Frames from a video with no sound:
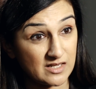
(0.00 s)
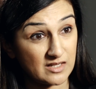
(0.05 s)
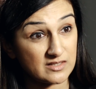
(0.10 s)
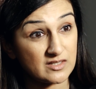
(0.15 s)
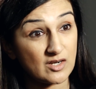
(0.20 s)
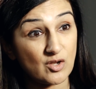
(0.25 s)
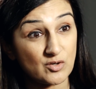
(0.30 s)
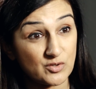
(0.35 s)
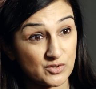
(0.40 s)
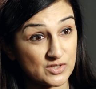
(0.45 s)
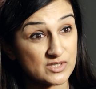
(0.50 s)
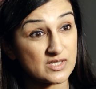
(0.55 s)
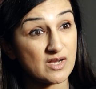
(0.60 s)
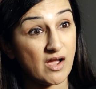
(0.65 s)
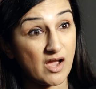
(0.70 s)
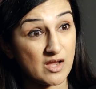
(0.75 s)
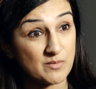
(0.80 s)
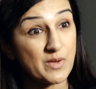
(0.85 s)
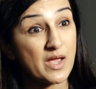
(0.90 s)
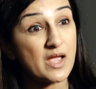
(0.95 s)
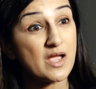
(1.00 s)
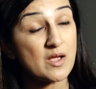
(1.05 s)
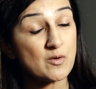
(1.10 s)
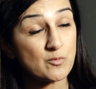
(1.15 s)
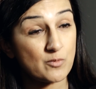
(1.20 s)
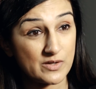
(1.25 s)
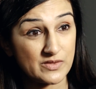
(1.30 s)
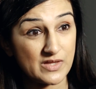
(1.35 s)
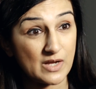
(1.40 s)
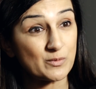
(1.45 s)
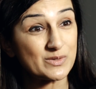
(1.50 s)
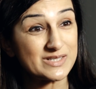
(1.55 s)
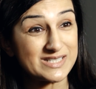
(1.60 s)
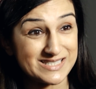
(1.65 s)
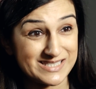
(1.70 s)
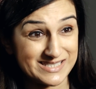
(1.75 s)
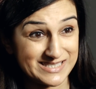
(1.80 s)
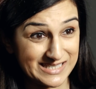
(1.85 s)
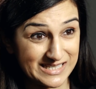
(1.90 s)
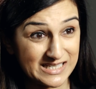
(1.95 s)
and a lot of the time when they were
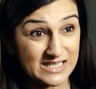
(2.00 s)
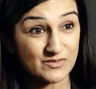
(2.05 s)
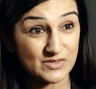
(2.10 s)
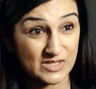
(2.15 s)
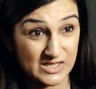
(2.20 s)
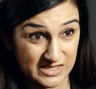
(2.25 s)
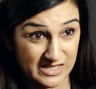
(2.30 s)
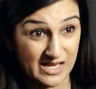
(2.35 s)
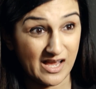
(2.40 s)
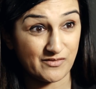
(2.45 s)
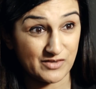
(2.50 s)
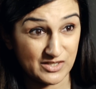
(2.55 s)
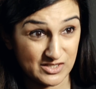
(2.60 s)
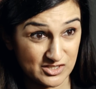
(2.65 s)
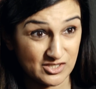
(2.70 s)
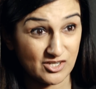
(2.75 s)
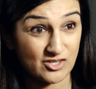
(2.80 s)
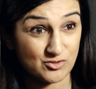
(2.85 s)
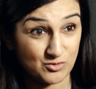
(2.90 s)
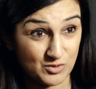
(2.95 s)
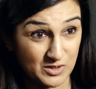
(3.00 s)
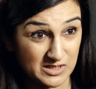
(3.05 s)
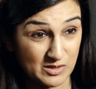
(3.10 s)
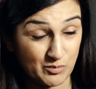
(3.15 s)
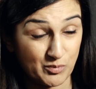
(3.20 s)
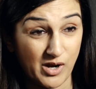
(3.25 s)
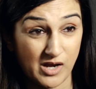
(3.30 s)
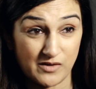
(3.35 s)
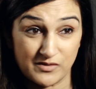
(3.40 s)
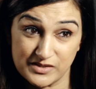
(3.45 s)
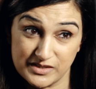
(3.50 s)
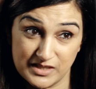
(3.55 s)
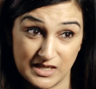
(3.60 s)
deceived into having surgery in the private